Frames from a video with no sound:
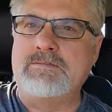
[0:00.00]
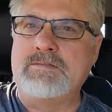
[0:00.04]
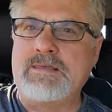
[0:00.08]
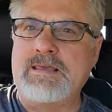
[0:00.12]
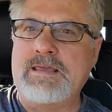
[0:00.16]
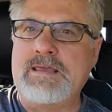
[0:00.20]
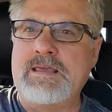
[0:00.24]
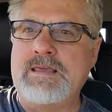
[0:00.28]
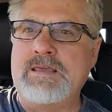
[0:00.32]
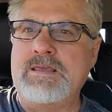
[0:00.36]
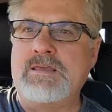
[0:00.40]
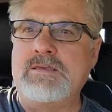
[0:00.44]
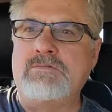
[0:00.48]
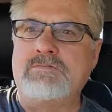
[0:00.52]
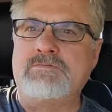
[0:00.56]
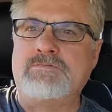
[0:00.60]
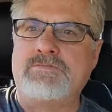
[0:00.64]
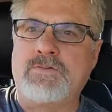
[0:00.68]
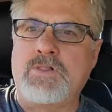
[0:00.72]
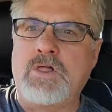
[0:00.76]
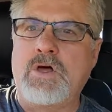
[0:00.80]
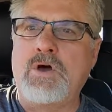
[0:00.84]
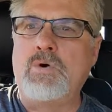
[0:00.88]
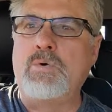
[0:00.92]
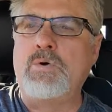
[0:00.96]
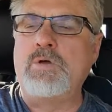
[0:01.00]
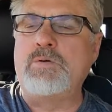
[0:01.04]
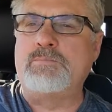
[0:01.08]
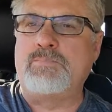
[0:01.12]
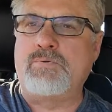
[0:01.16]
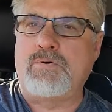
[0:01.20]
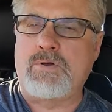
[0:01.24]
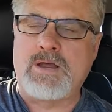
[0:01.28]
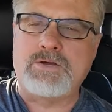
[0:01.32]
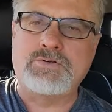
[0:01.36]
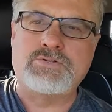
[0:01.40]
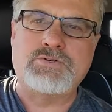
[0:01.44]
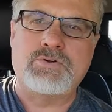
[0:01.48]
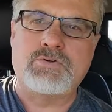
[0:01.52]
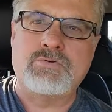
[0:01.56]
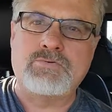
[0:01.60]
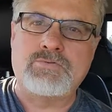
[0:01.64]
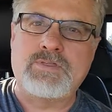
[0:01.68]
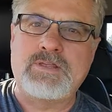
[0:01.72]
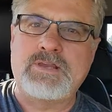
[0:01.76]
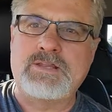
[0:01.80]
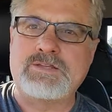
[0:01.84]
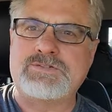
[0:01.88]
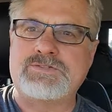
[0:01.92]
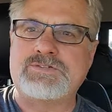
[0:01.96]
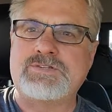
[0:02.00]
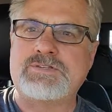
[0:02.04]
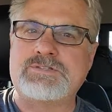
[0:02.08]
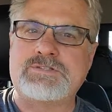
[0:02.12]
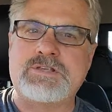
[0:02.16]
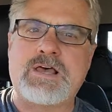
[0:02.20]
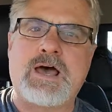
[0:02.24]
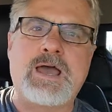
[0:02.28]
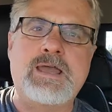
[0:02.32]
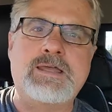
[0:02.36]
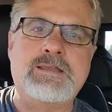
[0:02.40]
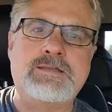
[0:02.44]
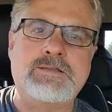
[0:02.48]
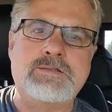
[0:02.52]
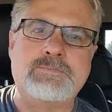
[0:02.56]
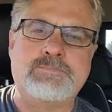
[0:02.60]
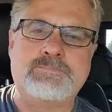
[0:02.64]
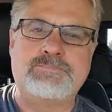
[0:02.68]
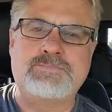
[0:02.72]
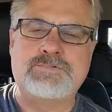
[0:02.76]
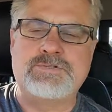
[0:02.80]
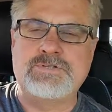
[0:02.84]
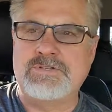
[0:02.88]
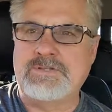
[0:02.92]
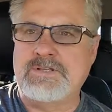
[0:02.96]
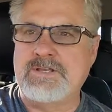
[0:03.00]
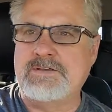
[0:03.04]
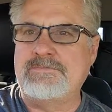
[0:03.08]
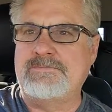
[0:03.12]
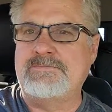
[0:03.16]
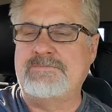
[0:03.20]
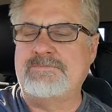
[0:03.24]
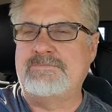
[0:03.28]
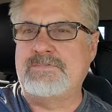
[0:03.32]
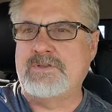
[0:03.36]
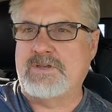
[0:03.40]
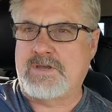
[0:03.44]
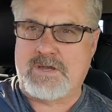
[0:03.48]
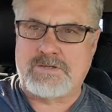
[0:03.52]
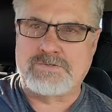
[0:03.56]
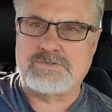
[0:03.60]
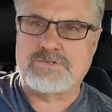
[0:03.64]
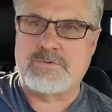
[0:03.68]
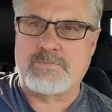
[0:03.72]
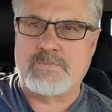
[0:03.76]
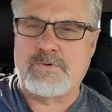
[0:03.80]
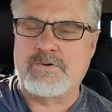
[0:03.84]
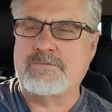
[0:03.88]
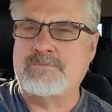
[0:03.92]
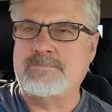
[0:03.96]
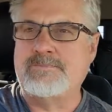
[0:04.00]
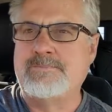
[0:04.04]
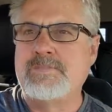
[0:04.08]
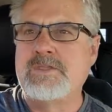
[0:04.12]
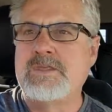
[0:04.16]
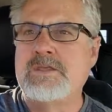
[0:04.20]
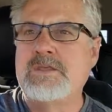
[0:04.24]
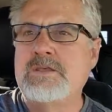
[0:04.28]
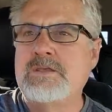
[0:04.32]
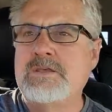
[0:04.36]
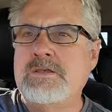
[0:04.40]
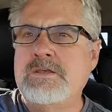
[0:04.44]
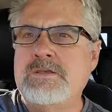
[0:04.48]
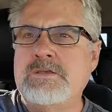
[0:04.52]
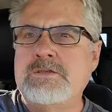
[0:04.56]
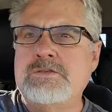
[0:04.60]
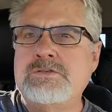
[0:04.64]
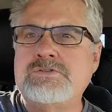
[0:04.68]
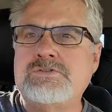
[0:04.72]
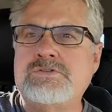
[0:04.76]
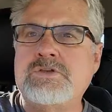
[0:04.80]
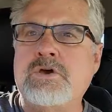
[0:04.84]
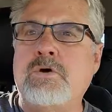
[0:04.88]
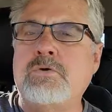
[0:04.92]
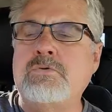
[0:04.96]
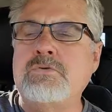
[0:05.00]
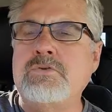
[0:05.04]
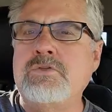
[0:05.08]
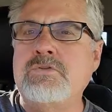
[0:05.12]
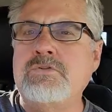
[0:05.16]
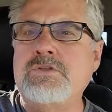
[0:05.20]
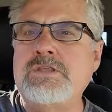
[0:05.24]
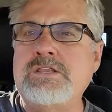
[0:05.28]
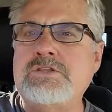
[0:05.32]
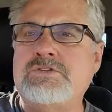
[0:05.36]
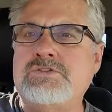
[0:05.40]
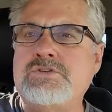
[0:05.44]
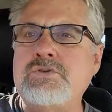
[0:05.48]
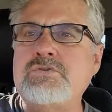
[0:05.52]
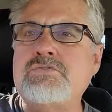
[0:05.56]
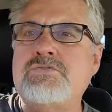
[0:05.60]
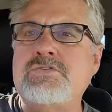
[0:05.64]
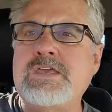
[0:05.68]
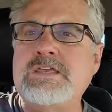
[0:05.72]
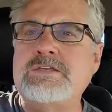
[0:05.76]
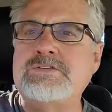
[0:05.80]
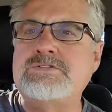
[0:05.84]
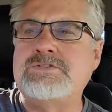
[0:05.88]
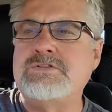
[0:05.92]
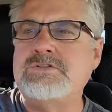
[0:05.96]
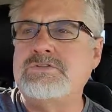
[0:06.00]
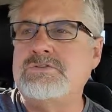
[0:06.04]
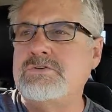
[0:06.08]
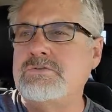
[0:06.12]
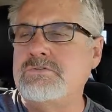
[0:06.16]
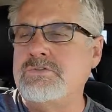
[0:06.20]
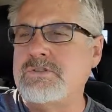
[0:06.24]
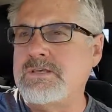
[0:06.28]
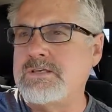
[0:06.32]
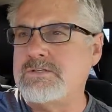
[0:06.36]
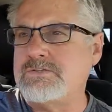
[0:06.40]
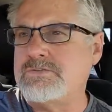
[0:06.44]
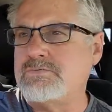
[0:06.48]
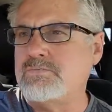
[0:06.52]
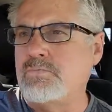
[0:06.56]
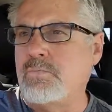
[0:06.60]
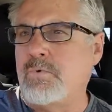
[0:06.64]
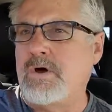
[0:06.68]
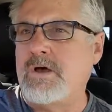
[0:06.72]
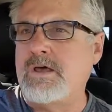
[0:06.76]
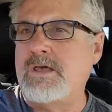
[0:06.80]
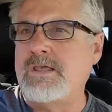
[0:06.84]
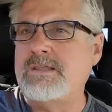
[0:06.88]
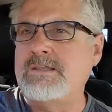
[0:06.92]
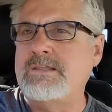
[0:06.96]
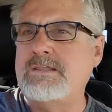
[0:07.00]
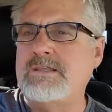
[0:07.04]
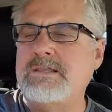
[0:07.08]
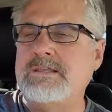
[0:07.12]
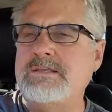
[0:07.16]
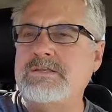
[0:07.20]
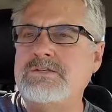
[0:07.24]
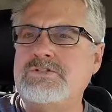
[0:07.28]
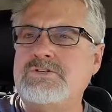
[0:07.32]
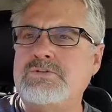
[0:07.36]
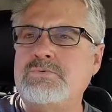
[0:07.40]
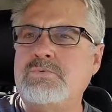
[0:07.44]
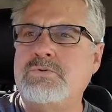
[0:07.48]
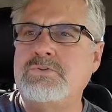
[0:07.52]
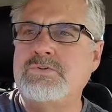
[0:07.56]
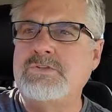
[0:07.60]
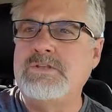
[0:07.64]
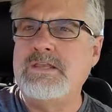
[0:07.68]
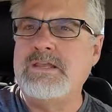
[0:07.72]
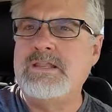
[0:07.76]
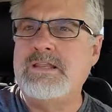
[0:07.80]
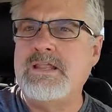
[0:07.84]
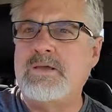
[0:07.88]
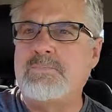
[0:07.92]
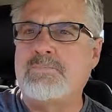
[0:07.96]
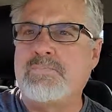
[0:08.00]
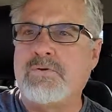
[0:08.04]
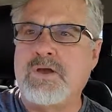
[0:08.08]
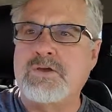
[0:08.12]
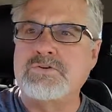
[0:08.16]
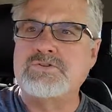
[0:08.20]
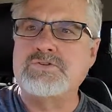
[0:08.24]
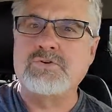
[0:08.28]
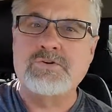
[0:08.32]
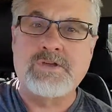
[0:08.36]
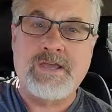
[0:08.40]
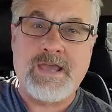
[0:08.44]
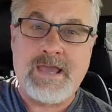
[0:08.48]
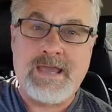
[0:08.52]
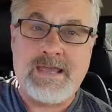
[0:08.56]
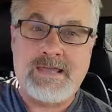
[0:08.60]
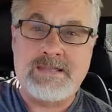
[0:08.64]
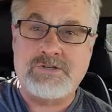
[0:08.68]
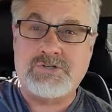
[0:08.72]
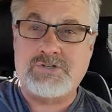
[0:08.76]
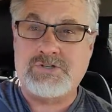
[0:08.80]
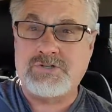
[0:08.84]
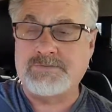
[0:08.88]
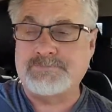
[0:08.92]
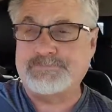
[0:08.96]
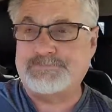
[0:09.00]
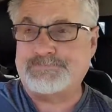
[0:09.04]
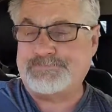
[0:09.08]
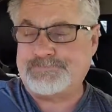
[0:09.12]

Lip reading: the flow and pressure that it's designed to give the customer. So you'll need two things to do this. One is you will need a pressure gauge.